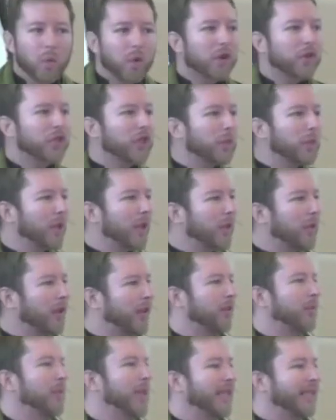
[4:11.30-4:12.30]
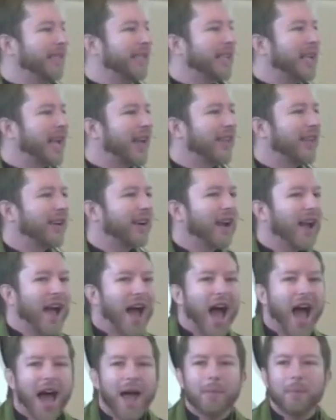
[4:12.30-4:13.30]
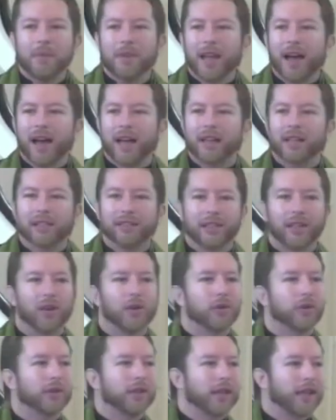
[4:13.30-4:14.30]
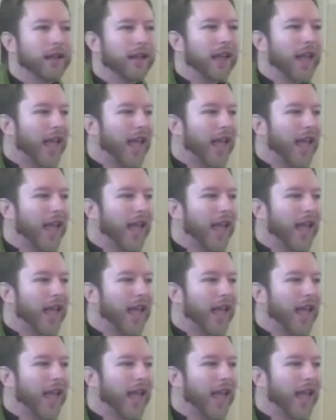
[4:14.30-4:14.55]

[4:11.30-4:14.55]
worshiping with me together. I'm not alone.